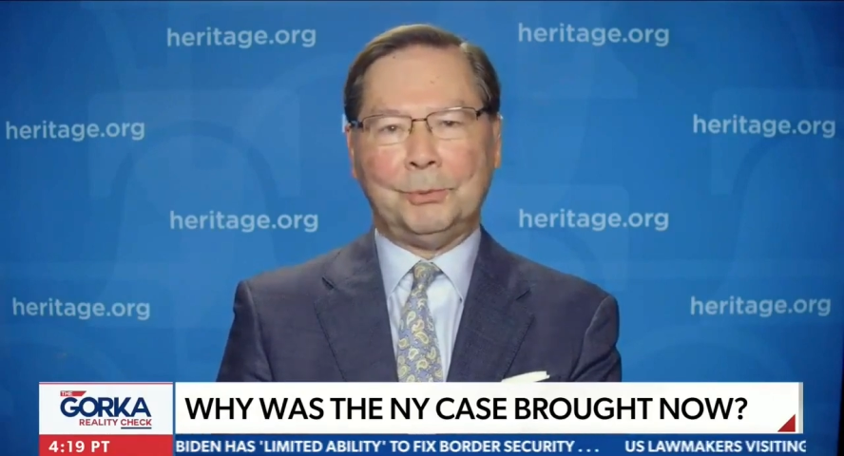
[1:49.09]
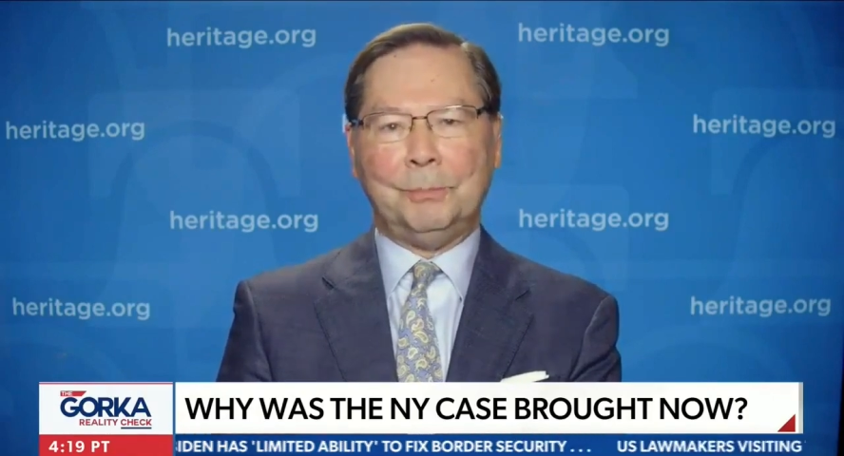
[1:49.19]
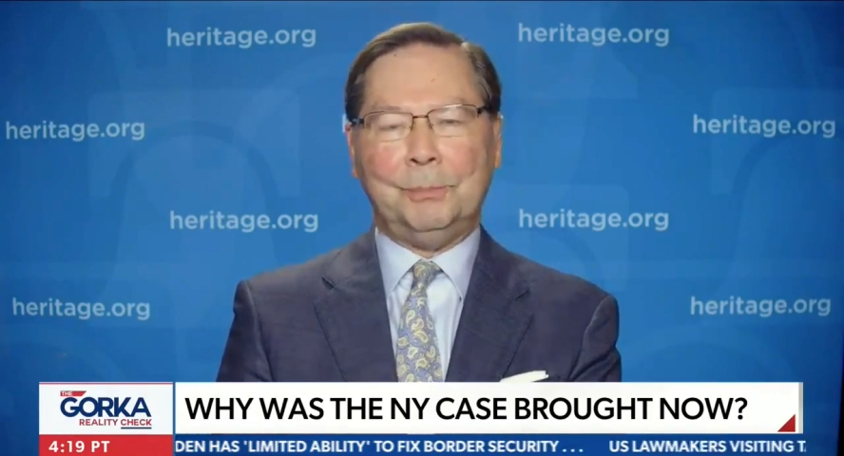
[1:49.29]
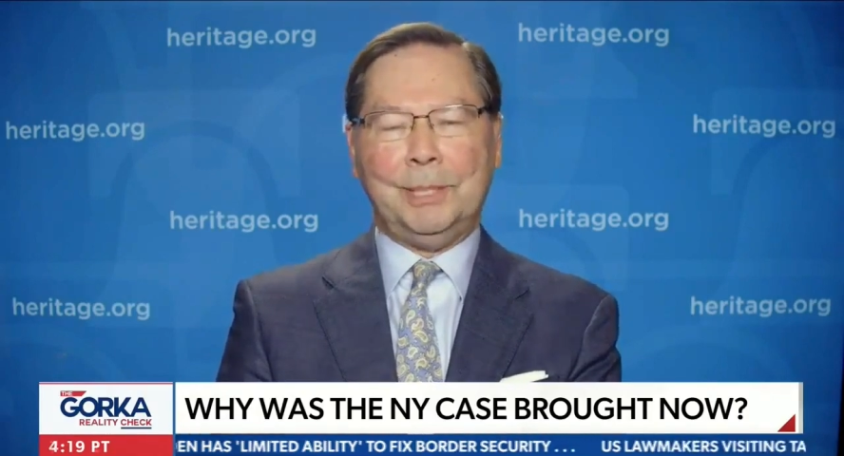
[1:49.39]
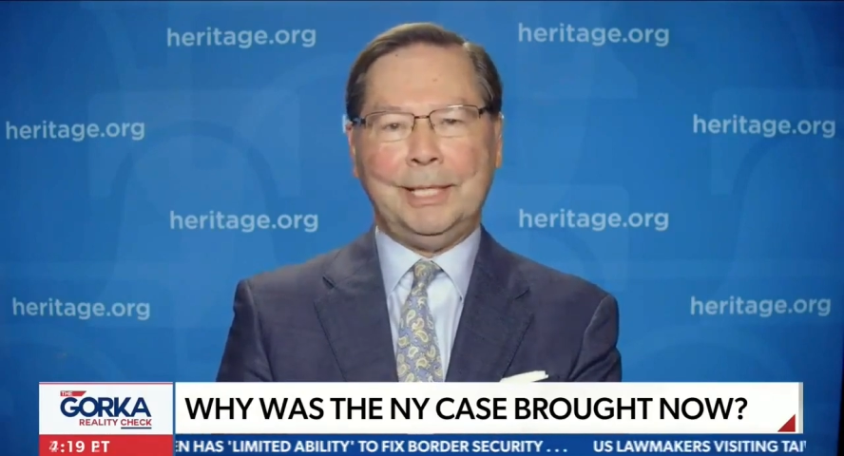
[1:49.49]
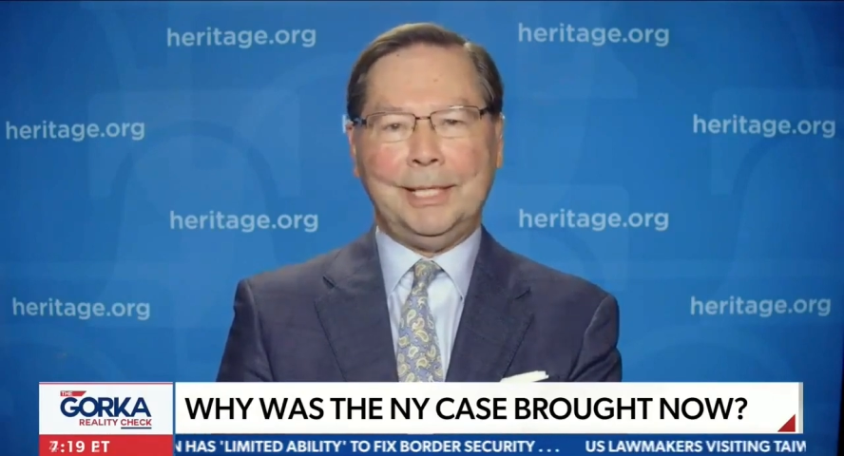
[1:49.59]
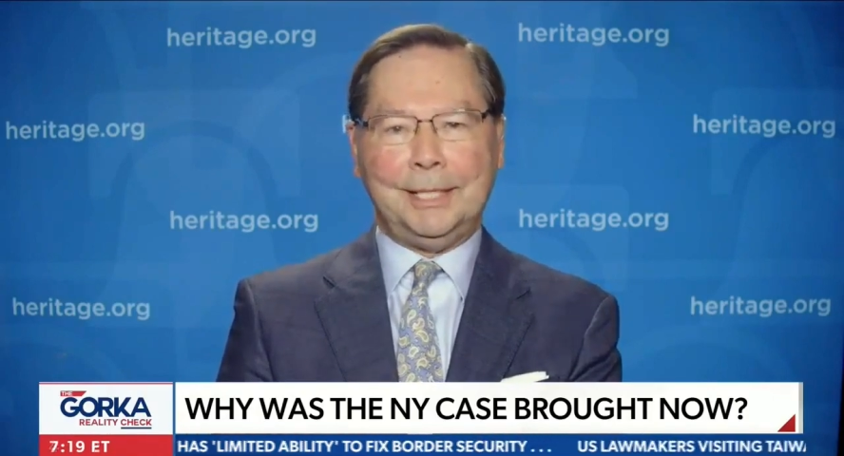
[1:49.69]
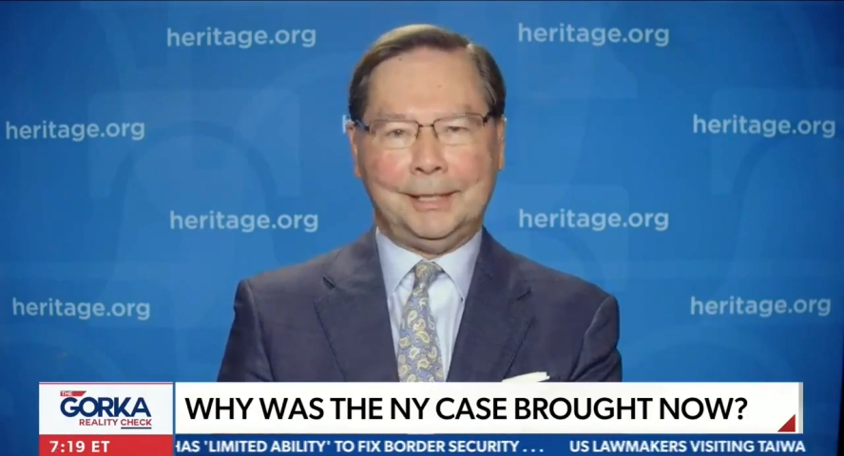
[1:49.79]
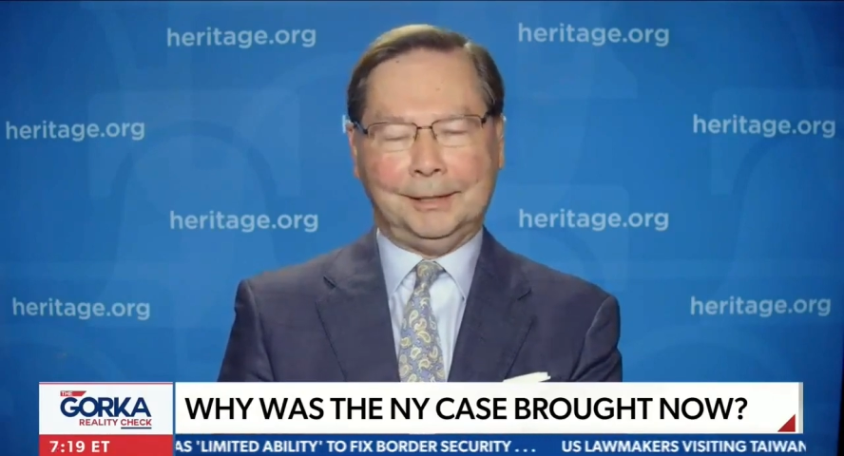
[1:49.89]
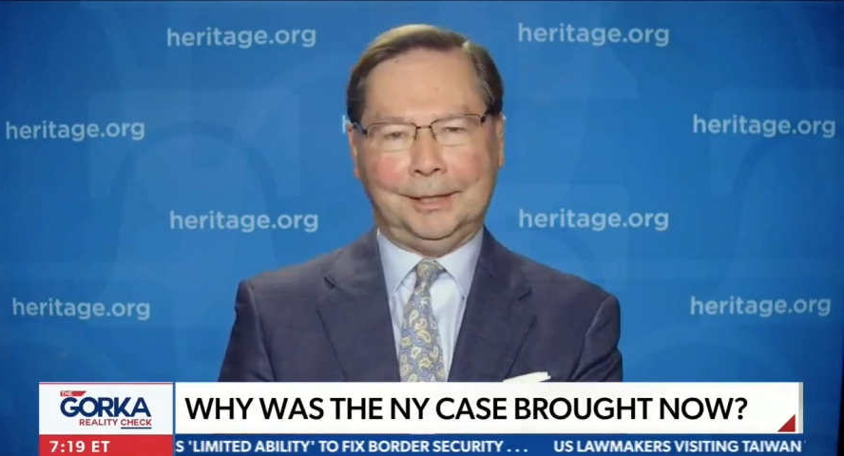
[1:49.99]

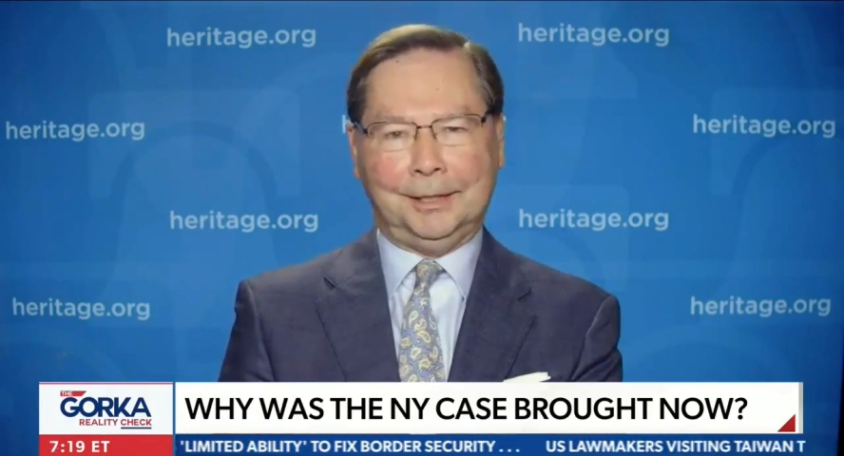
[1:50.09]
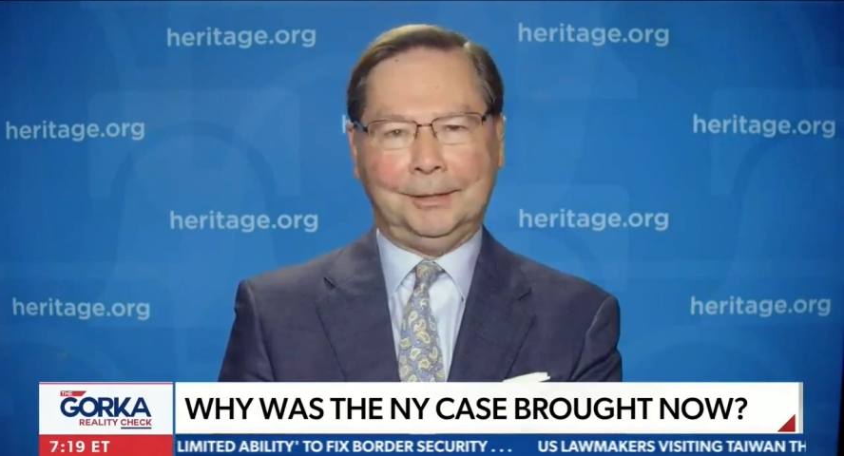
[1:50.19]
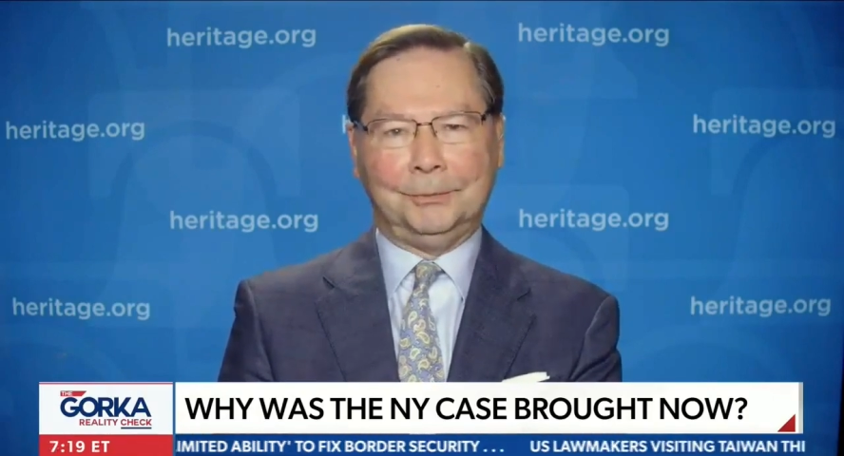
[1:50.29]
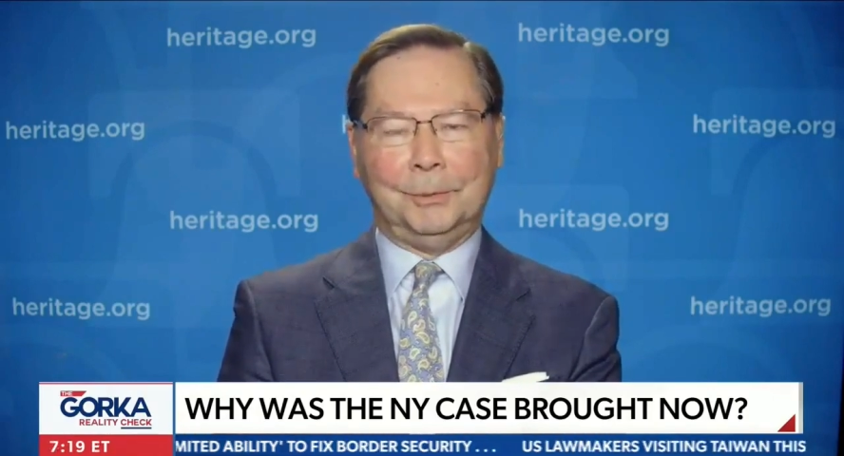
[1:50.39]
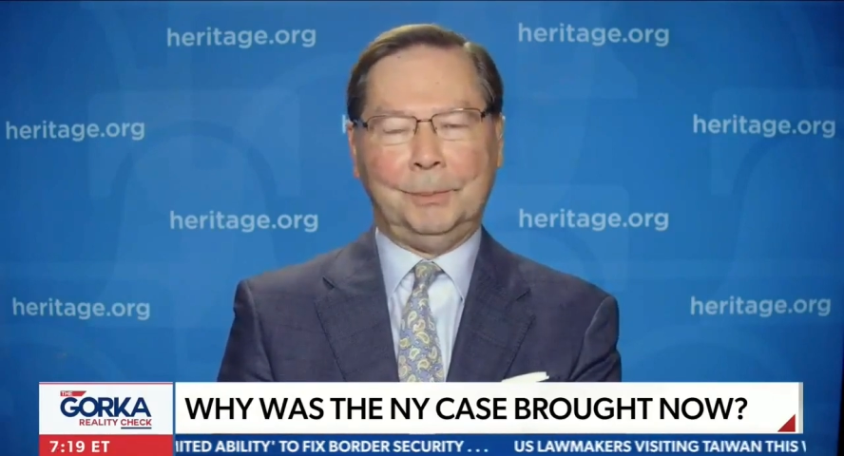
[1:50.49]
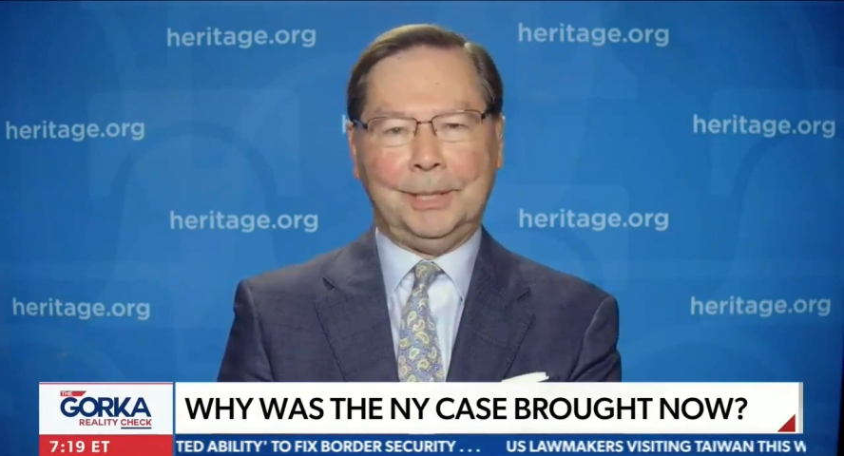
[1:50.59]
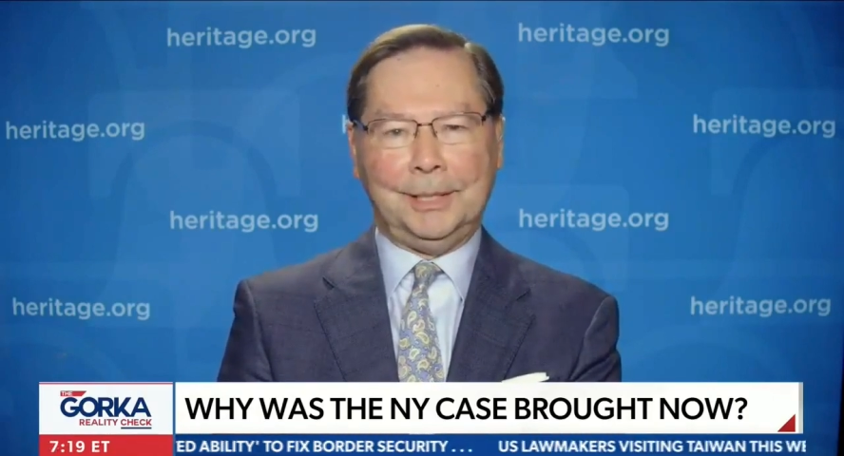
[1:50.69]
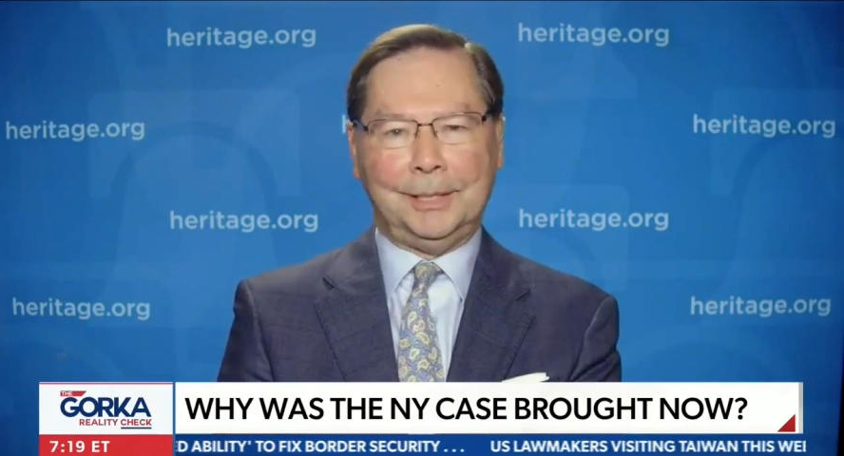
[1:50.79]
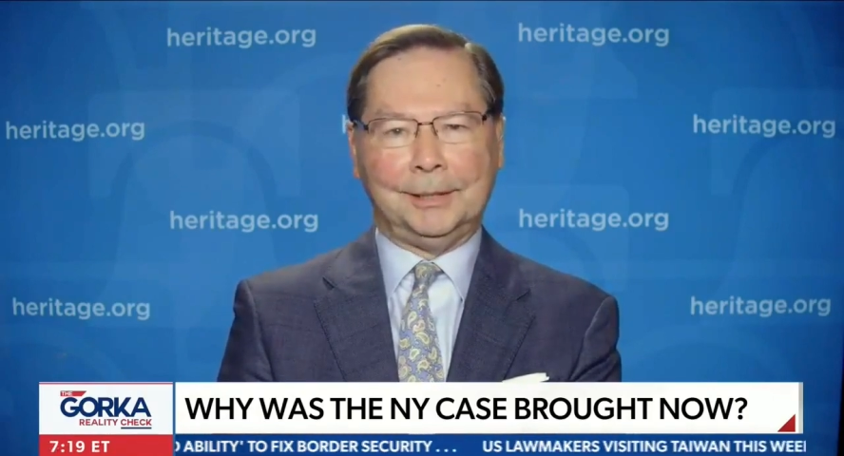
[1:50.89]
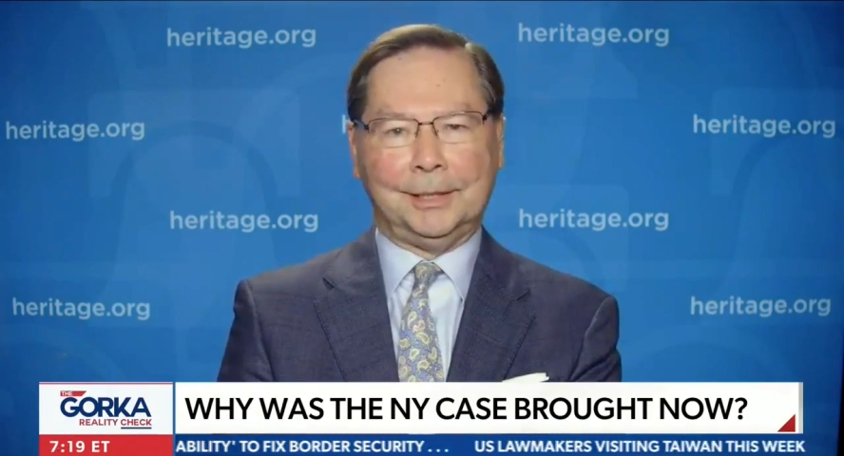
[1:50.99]
repeatedly,
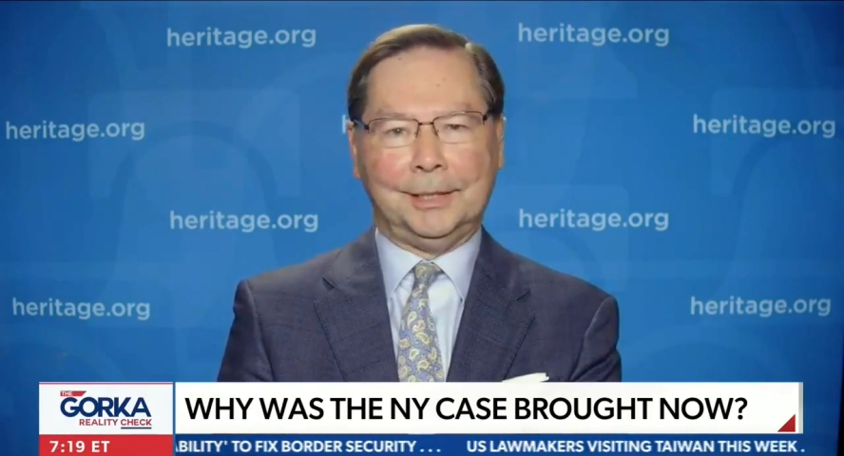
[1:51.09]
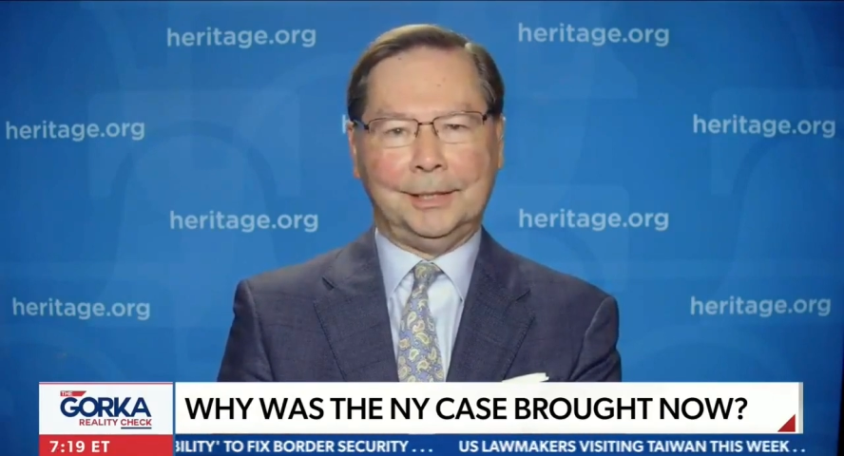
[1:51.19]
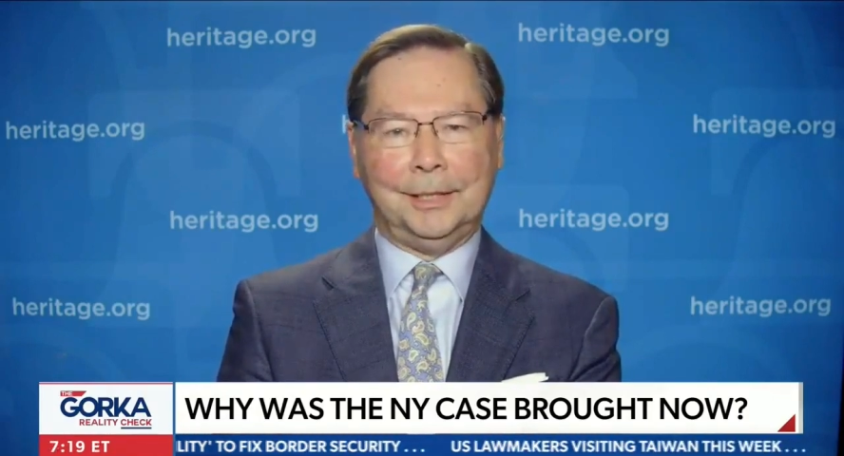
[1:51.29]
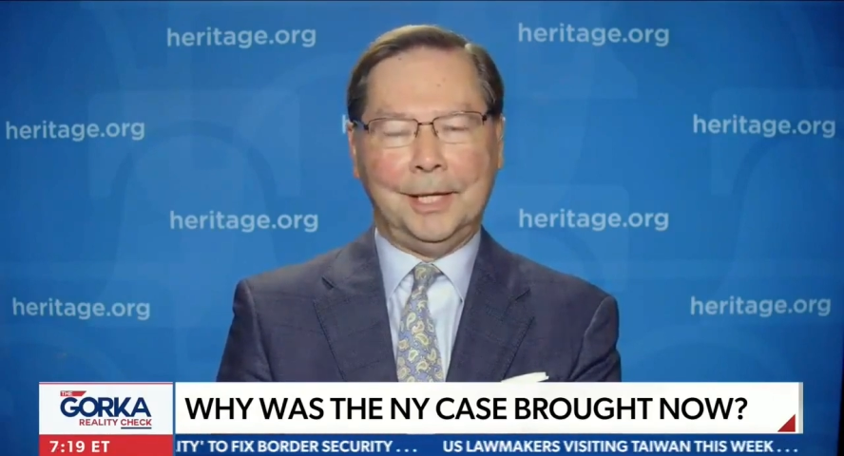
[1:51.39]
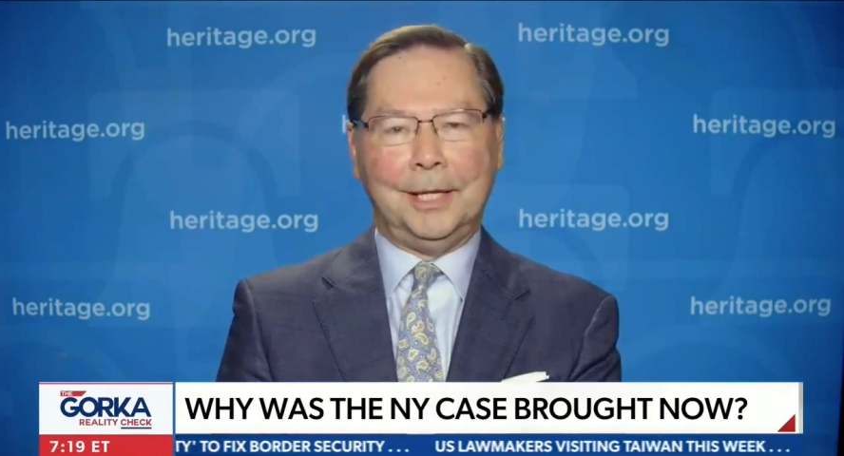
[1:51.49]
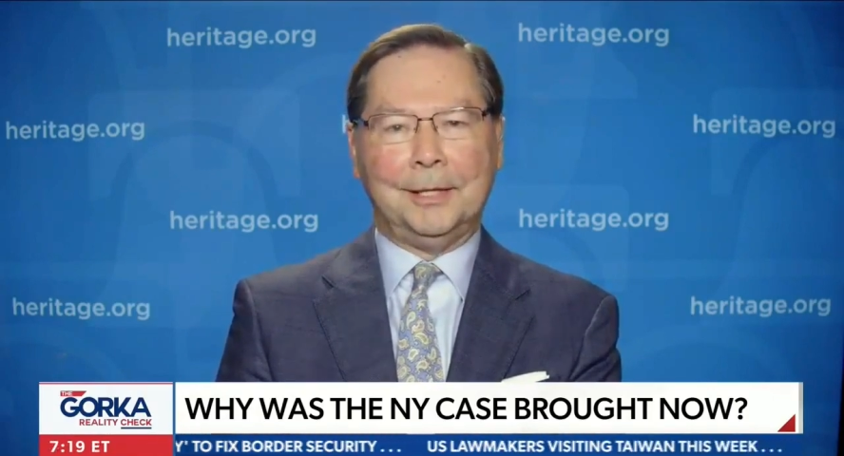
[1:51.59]
repeatedly,